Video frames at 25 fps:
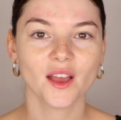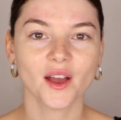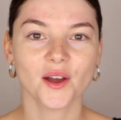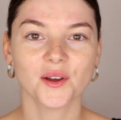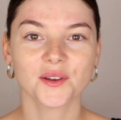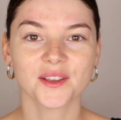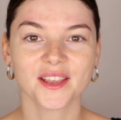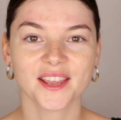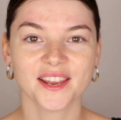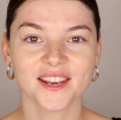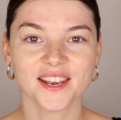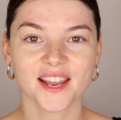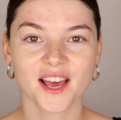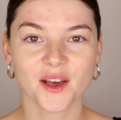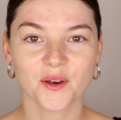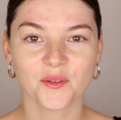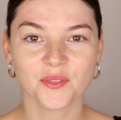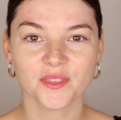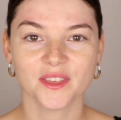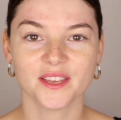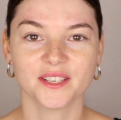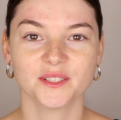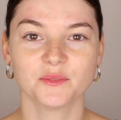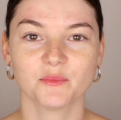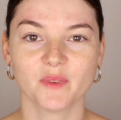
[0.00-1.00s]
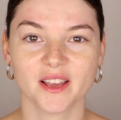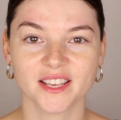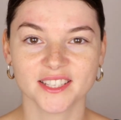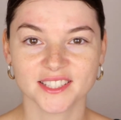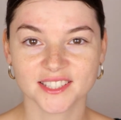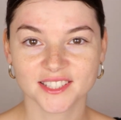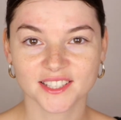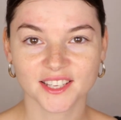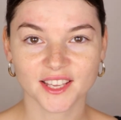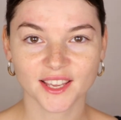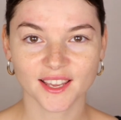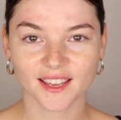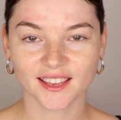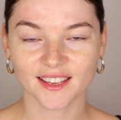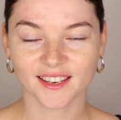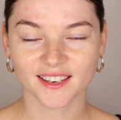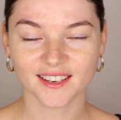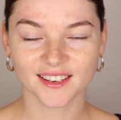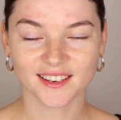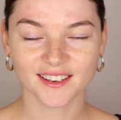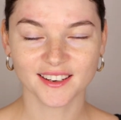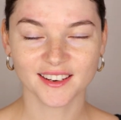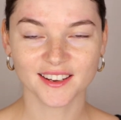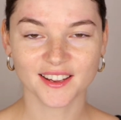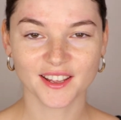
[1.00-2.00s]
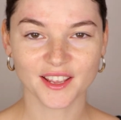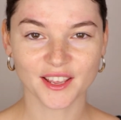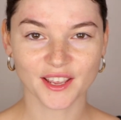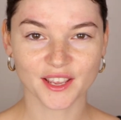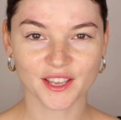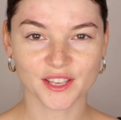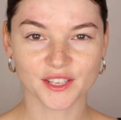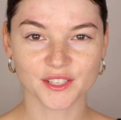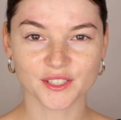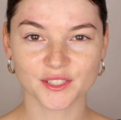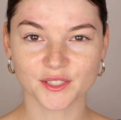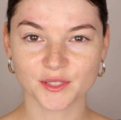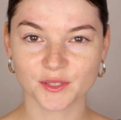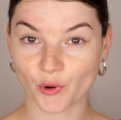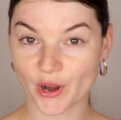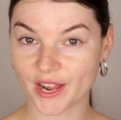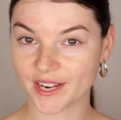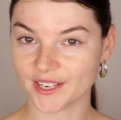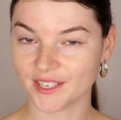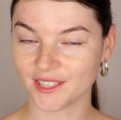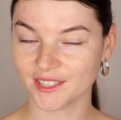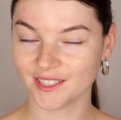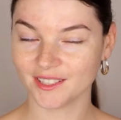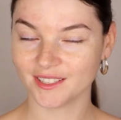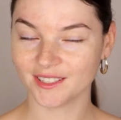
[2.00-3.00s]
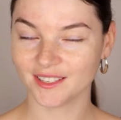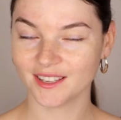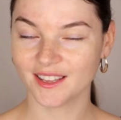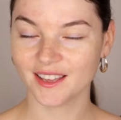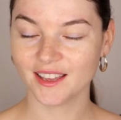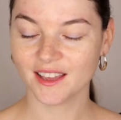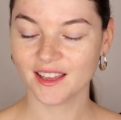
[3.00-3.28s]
Okay, now that my skin is ready,